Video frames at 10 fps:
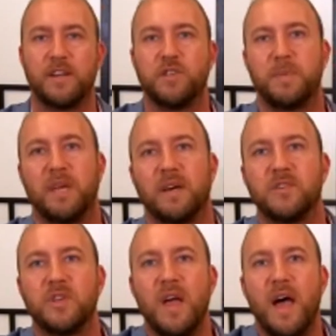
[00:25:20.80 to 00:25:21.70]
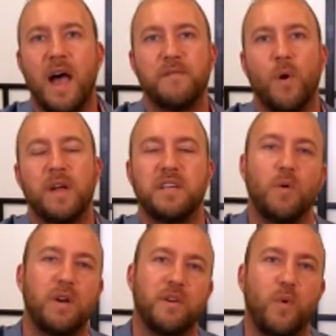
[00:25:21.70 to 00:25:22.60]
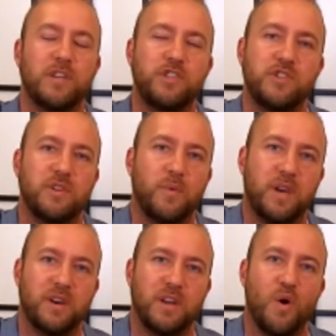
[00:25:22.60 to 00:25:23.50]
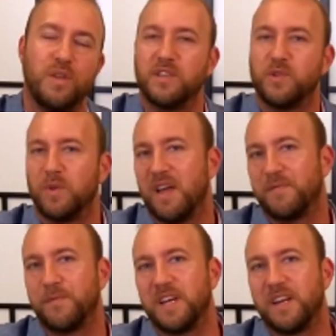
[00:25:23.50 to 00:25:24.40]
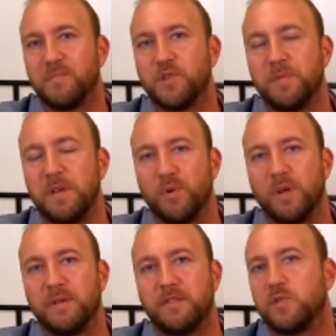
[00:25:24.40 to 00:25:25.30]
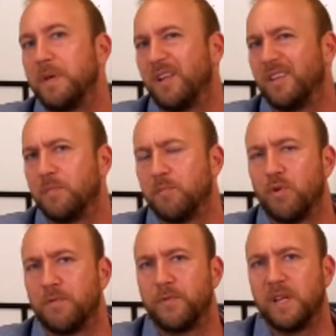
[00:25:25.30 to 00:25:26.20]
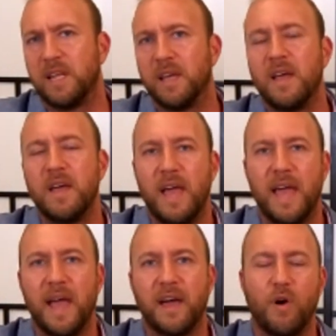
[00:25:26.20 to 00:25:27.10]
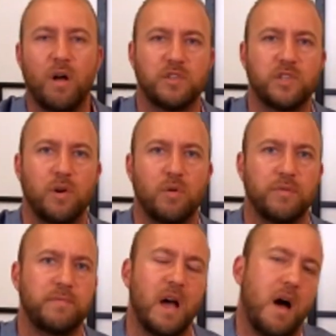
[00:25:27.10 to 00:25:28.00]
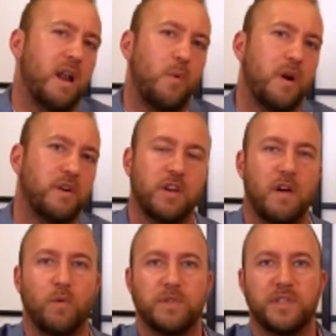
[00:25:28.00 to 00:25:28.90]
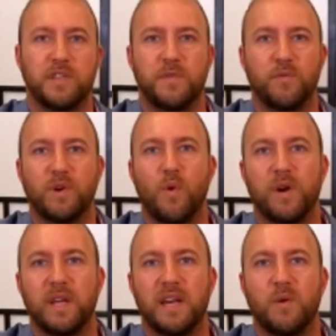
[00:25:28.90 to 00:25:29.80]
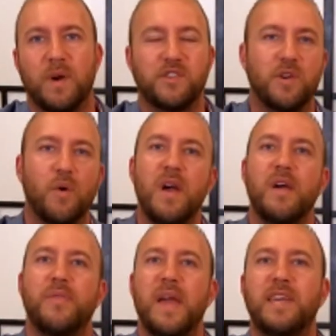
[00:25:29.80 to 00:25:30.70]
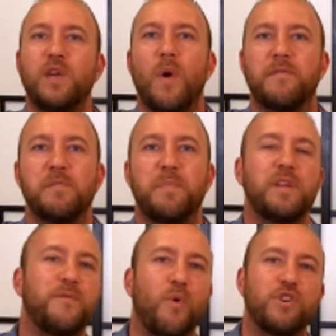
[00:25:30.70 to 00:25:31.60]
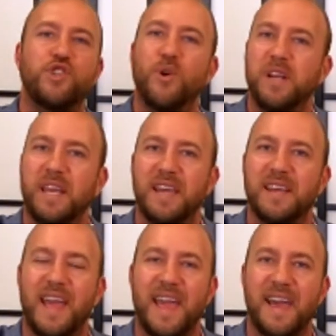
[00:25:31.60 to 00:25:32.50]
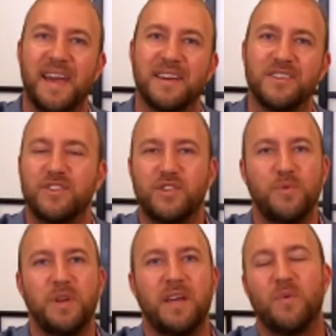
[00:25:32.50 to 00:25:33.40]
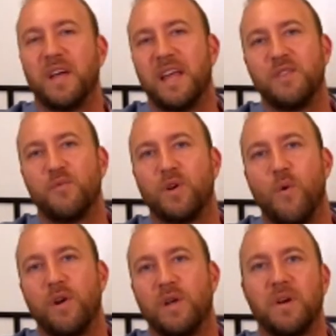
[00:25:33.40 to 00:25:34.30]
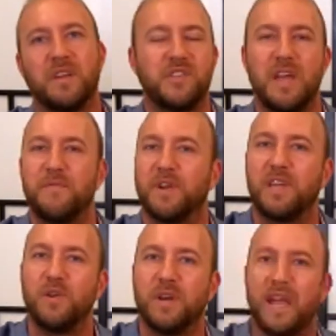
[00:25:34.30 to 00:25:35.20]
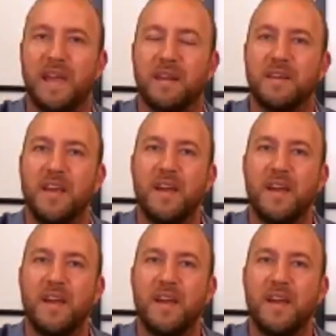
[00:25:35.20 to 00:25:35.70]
just because I have no idea where the questions are going to go, and this will kind of free it up so people can speak a little bit more freely. And also, all I wanted to cover was this for the recording anyway. So thank you, everybody, for joining in and tuning. We're going to end the recording. We're going to stay for a Q&A. And